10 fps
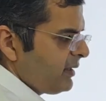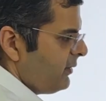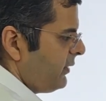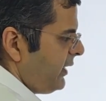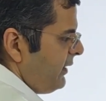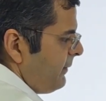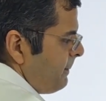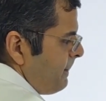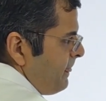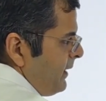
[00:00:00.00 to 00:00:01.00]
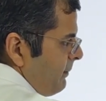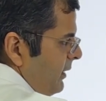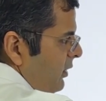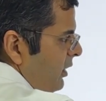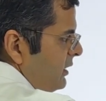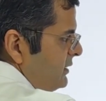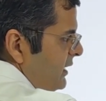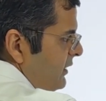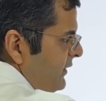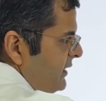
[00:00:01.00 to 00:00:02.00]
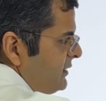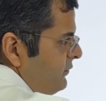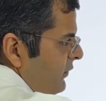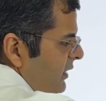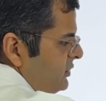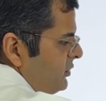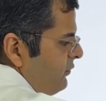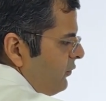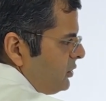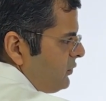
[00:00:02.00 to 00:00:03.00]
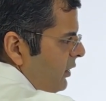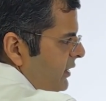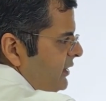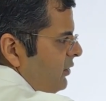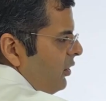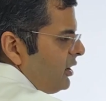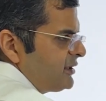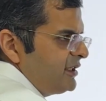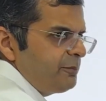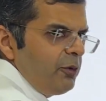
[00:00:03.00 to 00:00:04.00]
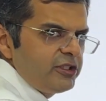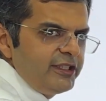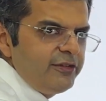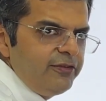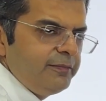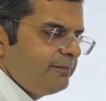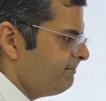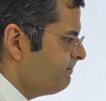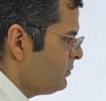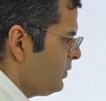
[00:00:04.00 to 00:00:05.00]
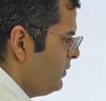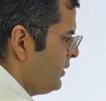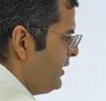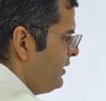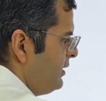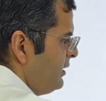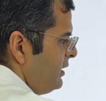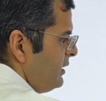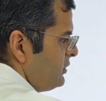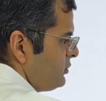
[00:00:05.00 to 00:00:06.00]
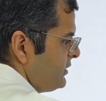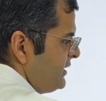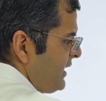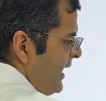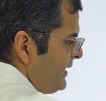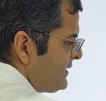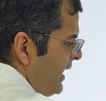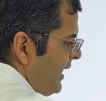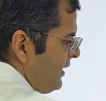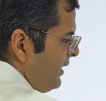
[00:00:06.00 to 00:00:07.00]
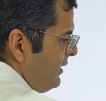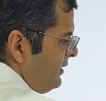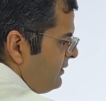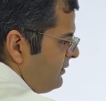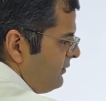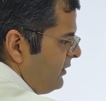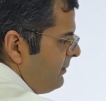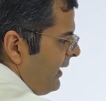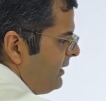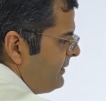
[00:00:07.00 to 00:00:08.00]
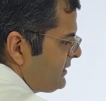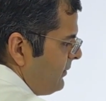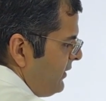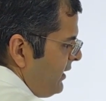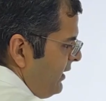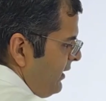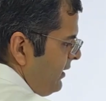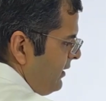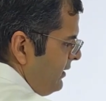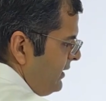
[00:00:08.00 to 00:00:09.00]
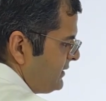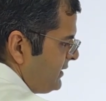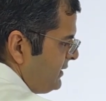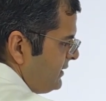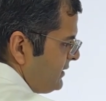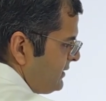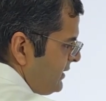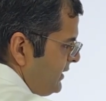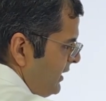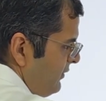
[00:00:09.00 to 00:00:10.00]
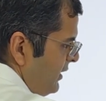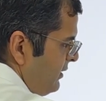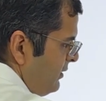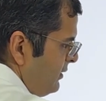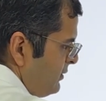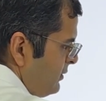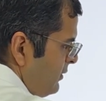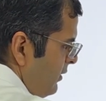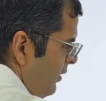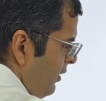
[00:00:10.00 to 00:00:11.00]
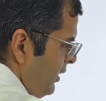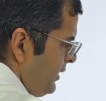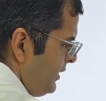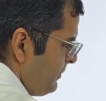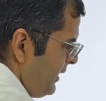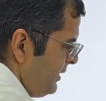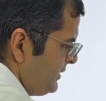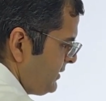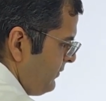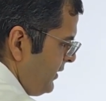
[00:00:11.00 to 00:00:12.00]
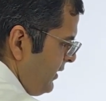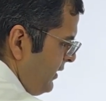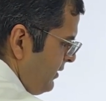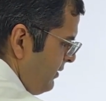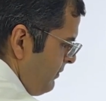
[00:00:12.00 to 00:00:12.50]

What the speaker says: Okay. Because if it is in first or fourth quadrant, cos is positive. Okay. So this x angle might be somewhere here. Let's say this is theta 1, or it might be somewhere here.